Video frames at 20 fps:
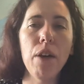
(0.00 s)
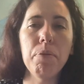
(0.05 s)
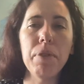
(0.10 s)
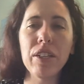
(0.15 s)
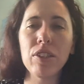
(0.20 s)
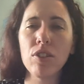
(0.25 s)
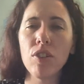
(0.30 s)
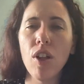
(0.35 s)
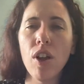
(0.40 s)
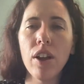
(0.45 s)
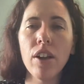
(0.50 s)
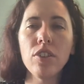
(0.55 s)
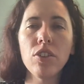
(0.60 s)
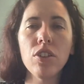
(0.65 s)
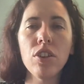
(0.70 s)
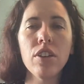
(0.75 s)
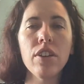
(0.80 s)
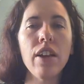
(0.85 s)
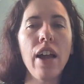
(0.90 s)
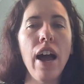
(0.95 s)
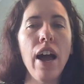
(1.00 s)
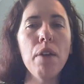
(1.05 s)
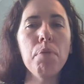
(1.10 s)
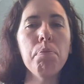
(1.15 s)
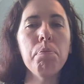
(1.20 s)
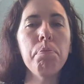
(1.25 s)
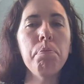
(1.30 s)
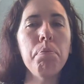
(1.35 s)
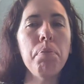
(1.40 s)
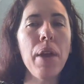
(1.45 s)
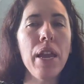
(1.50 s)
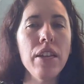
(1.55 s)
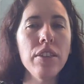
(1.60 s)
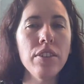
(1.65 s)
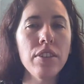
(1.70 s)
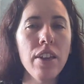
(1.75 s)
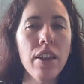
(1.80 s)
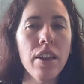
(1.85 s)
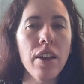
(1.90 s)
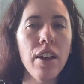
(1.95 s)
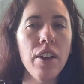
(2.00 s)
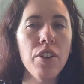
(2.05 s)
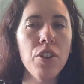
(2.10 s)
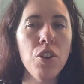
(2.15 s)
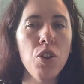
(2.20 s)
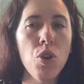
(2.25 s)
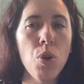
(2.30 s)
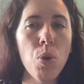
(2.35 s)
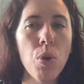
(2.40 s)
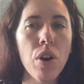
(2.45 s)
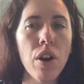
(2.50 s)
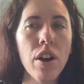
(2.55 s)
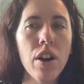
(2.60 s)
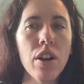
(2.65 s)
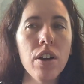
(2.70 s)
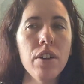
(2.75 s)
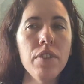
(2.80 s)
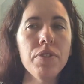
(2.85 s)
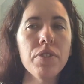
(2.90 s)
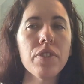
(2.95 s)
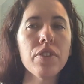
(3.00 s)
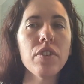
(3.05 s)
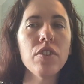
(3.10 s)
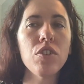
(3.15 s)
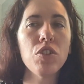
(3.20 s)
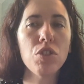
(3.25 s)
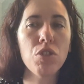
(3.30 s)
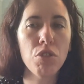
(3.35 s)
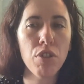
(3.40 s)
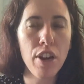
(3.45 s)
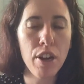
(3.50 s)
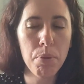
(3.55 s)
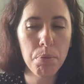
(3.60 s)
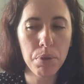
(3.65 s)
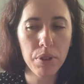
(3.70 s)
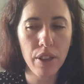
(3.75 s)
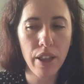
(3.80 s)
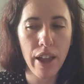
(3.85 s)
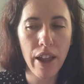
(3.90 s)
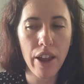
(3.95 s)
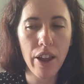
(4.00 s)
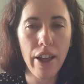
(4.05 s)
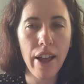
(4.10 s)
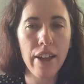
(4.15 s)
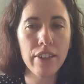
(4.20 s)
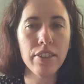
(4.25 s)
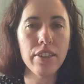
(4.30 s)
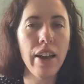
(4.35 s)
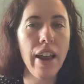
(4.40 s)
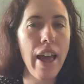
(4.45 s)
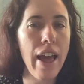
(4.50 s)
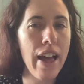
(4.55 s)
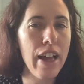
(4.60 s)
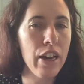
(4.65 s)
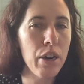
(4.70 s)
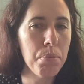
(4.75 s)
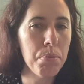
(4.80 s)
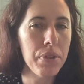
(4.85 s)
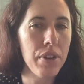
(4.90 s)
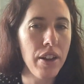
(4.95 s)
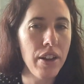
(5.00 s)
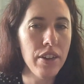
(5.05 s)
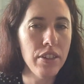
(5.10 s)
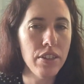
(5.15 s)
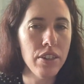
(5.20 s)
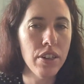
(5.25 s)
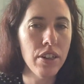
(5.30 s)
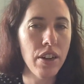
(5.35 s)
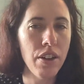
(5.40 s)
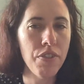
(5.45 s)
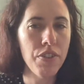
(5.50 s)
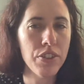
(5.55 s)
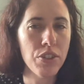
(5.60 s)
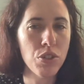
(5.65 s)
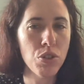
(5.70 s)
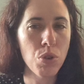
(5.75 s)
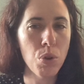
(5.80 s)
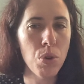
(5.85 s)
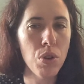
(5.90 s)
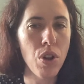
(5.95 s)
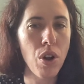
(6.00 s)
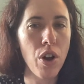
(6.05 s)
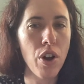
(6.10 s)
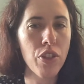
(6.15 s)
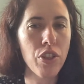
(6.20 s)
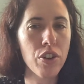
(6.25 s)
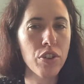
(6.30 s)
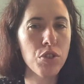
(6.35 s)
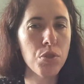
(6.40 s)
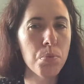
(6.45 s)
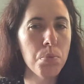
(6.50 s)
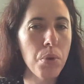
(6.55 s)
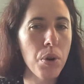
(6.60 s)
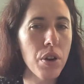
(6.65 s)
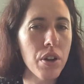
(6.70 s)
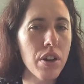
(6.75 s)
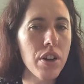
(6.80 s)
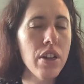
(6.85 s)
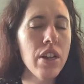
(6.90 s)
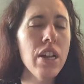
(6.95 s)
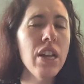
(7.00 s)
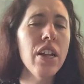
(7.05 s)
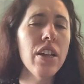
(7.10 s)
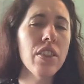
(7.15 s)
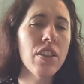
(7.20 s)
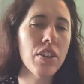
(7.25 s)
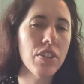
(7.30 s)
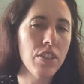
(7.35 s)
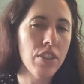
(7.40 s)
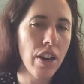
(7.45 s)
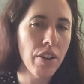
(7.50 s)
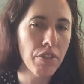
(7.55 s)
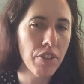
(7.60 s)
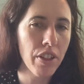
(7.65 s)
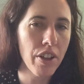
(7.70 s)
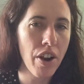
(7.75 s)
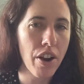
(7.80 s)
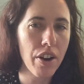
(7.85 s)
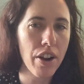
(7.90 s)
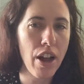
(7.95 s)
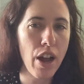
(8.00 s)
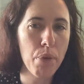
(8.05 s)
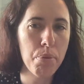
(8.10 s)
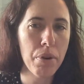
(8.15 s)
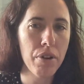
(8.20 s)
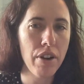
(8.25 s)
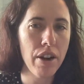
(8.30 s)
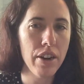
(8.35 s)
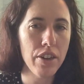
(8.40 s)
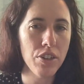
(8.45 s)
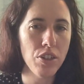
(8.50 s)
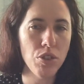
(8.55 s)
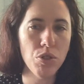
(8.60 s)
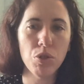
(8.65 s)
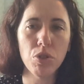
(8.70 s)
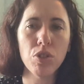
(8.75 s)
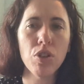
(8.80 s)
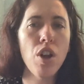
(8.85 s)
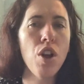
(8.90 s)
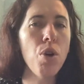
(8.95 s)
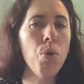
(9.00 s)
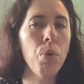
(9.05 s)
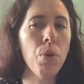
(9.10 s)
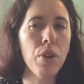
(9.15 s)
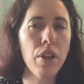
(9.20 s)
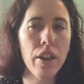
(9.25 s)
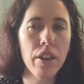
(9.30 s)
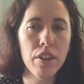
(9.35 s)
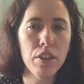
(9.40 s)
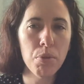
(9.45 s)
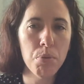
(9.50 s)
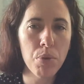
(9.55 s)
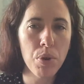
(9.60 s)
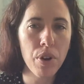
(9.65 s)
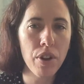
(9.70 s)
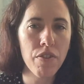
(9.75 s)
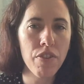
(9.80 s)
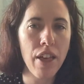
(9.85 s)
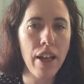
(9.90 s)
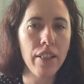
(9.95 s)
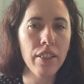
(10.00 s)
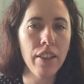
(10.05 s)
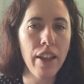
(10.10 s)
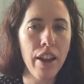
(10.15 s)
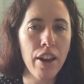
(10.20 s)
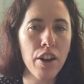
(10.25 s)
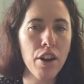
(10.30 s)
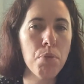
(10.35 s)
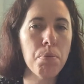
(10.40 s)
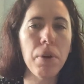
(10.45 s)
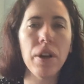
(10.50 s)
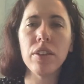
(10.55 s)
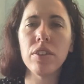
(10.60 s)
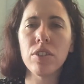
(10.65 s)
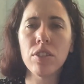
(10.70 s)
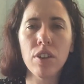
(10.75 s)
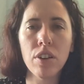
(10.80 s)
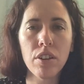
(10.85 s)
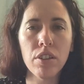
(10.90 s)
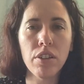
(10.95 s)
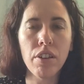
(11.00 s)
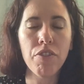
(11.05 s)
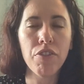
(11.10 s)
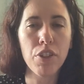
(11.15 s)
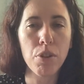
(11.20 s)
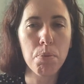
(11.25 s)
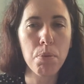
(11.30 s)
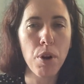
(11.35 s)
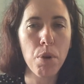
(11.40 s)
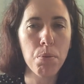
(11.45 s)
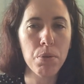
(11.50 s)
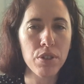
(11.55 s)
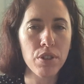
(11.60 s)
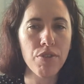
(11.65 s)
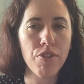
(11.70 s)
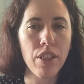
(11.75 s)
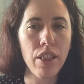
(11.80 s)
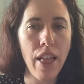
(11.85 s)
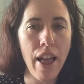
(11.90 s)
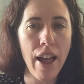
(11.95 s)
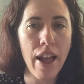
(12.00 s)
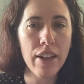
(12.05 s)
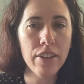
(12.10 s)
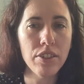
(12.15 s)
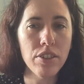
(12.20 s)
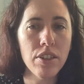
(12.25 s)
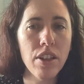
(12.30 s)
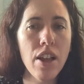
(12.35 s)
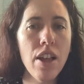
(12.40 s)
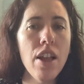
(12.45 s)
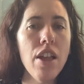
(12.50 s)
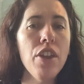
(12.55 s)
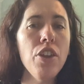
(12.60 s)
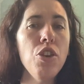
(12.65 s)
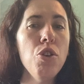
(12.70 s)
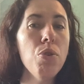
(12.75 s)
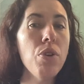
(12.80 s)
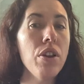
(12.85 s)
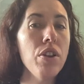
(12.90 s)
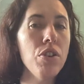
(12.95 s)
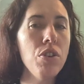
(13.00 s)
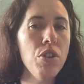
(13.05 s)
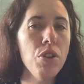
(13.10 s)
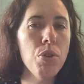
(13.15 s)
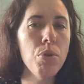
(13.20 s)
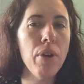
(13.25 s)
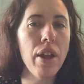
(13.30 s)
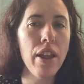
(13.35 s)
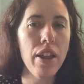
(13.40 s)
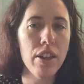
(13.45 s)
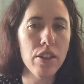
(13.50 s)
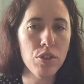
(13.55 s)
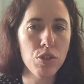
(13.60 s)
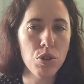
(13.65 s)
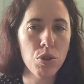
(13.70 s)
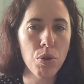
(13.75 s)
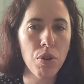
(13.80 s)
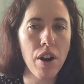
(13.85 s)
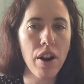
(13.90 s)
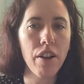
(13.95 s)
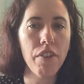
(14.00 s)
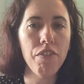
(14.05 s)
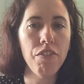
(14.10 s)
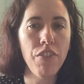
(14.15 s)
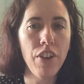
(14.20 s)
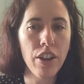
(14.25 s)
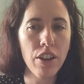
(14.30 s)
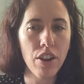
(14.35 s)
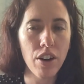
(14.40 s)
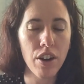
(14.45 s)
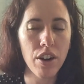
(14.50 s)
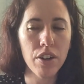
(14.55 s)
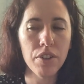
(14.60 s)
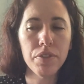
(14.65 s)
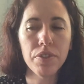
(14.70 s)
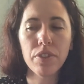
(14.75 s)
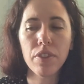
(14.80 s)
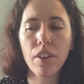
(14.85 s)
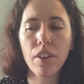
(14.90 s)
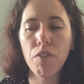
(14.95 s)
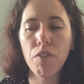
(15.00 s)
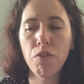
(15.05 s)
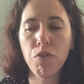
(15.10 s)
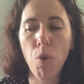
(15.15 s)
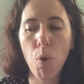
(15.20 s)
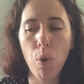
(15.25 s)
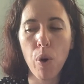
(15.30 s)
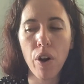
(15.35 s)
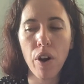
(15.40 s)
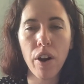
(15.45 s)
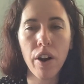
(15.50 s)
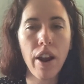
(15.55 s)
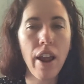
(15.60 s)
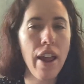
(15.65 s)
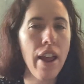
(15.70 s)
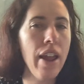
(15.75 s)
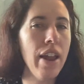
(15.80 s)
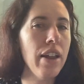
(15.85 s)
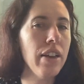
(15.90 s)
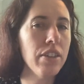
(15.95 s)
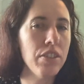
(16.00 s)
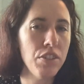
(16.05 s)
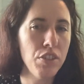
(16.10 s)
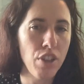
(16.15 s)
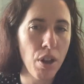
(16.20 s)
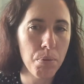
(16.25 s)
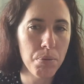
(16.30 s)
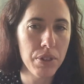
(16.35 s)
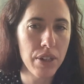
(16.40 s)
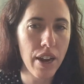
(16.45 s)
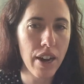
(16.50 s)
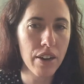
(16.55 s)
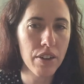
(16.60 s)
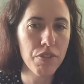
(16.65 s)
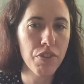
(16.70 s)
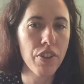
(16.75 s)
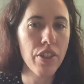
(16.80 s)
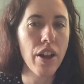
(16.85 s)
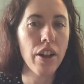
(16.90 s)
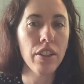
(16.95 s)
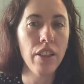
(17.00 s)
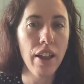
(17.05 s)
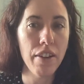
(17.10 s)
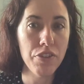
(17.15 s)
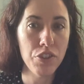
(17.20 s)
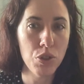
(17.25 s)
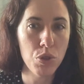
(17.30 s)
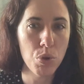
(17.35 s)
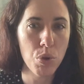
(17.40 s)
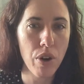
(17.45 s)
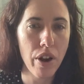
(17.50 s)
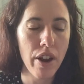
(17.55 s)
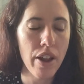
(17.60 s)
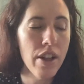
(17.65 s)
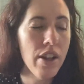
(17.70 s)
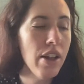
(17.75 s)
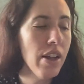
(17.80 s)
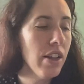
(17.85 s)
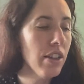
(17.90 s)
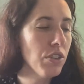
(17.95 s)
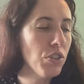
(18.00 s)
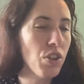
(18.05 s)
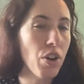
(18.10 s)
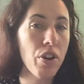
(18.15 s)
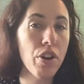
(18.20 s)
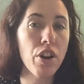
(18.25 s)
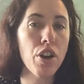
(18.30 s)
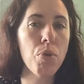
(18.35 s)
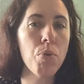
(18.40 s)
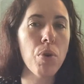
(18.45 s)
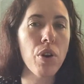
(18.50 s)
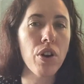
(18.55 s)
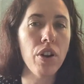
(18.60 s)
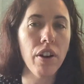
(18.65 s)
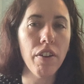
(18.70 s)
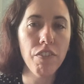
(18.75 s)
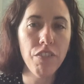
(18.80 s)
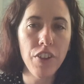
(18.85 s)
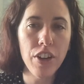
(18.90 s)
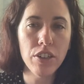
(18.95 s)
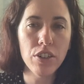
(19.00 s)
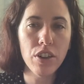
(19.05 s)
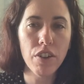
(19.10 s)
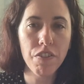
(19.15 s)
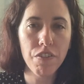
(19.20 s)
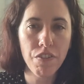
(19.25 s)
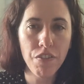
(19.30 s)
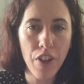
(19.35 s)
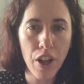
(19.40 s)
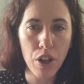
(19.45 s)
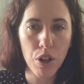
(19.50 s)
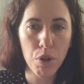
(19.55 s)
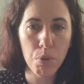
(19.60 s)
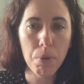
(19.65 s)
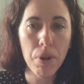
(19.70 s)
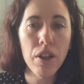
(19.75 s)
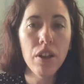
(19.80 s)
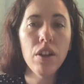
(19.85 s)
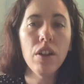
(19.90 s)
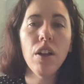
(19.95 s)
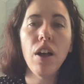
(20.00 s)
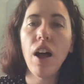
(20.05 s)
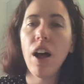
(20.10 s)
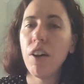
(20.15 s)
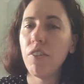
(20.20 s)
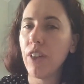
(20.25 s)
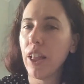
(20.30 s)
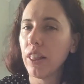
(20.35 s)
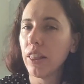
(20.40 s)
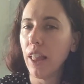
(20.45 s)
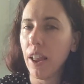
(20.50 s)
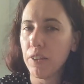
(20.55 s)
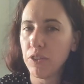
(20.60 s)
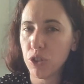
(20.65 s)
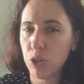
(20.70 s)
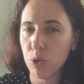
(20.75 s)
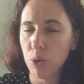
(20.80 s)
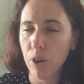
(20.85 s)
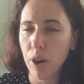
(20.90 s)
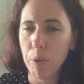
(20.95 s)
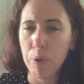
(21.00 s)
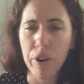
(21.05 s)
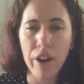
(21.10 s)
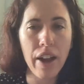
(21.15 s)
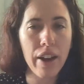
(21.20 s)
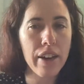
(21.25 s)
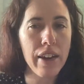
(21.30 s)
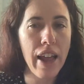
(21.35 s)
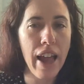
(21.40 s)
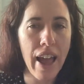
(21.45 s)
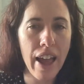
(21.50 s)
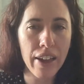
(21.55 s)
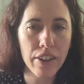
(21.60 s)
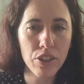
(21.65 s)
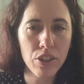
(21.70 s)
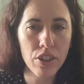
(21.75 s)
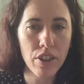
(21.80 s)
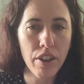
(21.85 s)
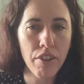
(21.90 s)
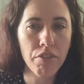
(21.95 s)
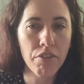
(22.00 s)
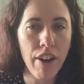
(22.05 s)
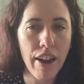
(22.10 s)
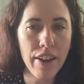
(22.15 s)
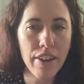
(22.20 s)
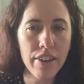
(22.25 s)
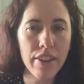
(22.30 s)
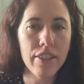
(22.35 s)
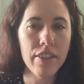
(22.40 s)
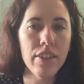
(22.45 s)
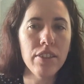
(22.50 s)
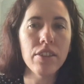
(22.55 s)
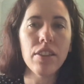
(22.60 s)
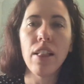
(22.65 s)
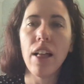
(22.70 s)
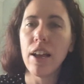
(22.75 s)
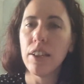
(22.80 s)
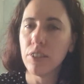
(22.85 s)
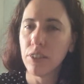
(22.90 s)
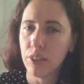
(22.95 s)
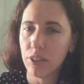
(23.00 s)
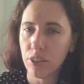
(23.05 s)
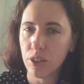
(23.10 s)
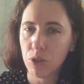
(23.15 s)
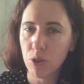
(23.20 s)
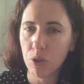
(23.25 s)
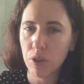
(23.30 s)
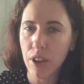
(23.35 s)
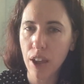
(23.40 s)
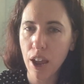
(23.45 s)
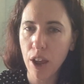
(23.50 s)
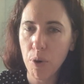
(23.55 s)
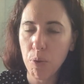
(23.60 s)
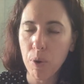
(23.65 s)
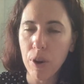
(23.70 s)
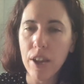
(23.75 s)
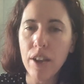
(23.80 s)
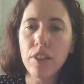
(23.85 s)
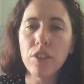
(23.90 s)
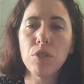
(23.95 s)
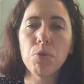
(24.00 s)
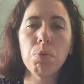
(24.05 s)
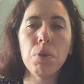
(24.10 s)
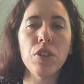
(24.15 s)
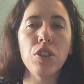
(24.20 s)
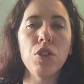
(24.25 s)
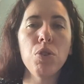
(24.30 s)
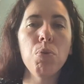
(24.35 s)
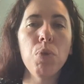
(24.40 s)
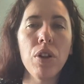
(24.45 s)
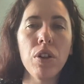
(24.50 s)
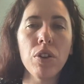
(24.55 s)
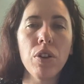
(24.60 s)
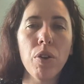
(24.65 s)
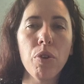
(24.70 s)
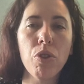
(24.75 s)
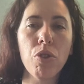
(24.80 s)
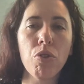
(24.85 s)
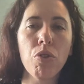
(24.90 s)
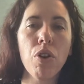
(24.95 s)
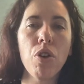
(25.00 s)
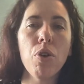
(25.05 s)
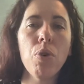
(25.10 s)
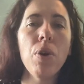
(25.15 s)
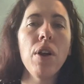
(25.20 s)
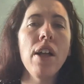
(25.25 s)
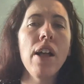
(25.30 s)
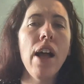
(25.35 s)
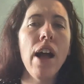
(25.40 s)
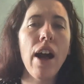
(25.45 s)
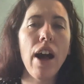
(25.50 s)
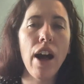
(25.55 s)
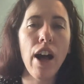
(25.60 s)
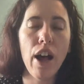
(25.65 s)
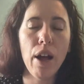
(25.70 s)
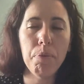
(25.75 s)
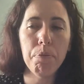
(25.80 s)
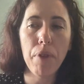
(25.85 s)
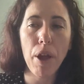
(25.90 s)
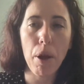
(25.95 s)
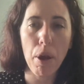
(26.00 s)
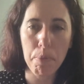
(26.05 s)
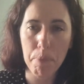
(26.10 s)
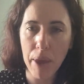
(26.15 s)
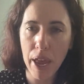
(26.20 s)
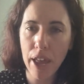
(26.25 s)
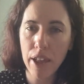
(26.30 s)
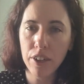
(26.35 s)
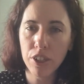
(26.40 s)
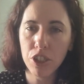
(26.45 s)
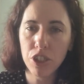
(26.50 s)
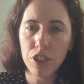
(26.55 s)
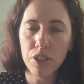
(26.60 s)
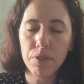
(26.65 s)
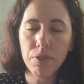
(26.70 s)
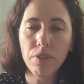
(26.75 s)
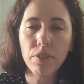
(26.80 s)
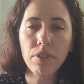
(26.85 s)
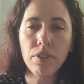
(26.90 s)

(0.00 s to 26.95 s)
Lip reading: As long as you're not basing your screenplay as an adaptation of a sole author's book, there generally aren't copyright issues. We'll get into more of that later, but certainly for the purpose of class, you can do a historic figure for a subject for their life story. So you're going to work on a feature film of a life story. We're not going to actually write in this class because it's only 8 weeks, but you will go through a pitch,